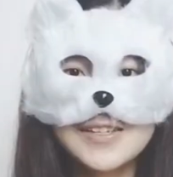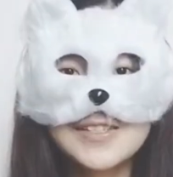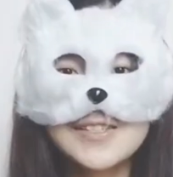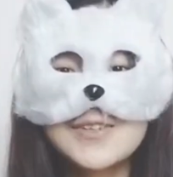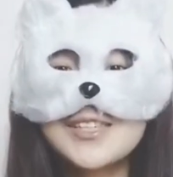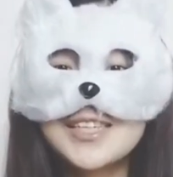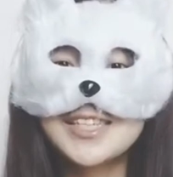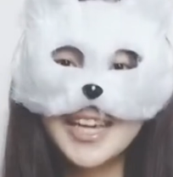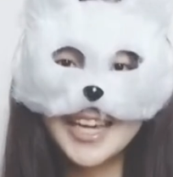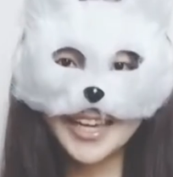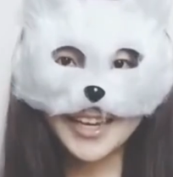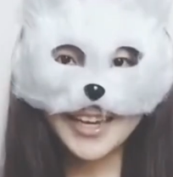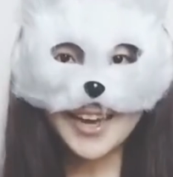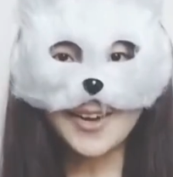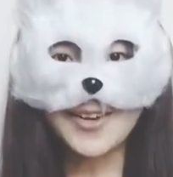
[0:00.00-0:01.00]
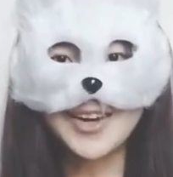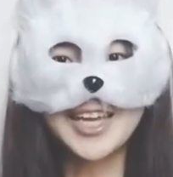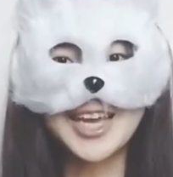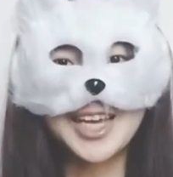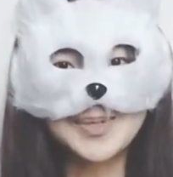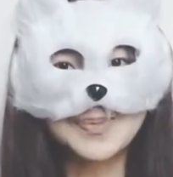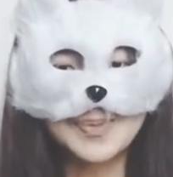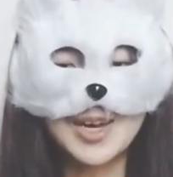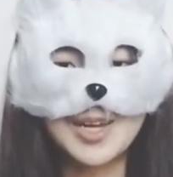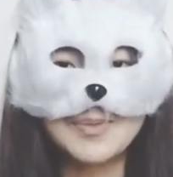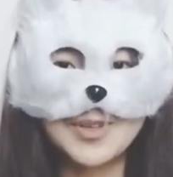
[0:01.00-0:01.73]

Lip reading: So today, our case prompt would